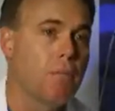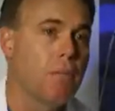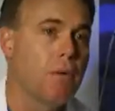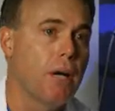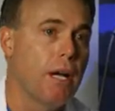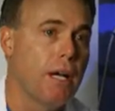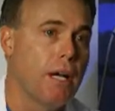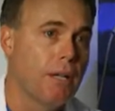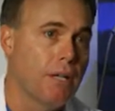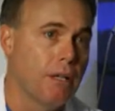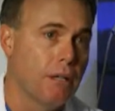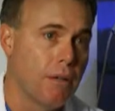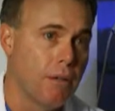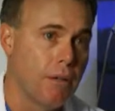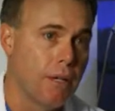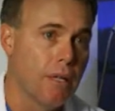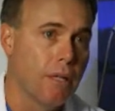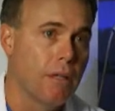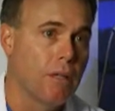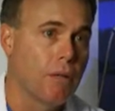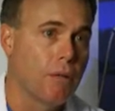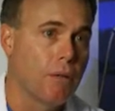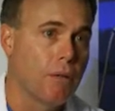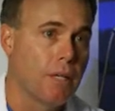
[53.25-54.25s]
their brain and their
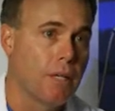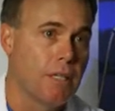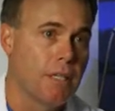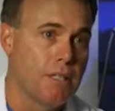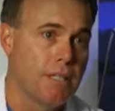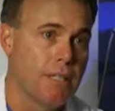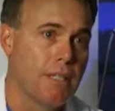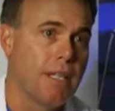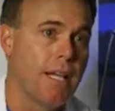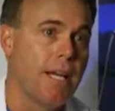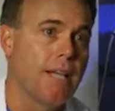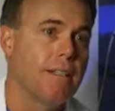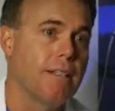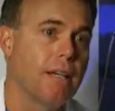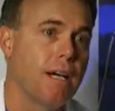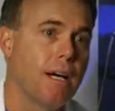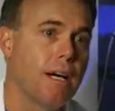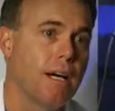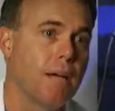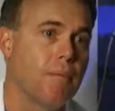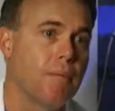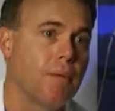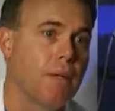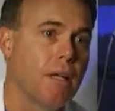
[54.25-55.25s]
critical organs at that
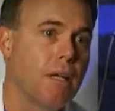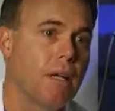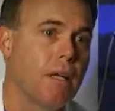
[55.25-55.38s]
time.